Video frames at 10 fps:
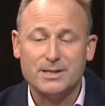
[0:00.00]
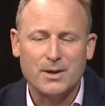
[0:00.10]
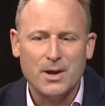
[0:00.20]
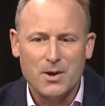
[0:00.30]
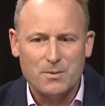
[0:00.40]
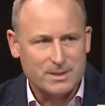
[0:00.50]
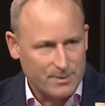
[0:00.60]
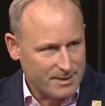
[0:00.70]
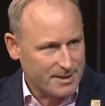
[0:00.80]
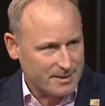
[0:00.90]
So we're
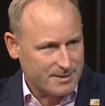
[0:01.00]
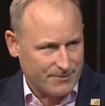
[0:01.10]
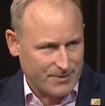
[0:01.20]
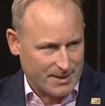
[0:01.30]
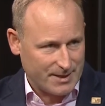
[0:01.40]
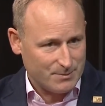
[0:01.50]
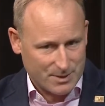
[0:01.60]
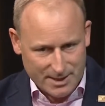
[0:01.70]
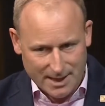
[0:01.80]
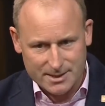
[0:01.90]
doing things differently. We're
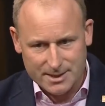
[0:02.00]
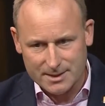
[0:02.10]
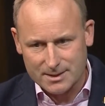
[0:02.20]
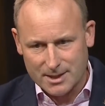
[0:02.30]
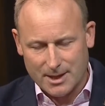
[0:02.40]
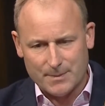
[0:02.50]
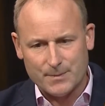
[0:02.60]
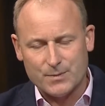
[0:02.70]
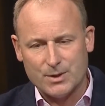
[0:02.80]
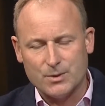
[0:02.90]
challenging
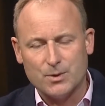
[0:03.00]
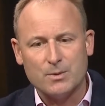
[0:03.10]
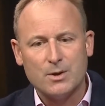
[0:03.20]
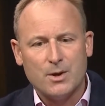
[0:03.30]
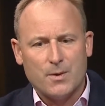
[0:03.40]
the norm.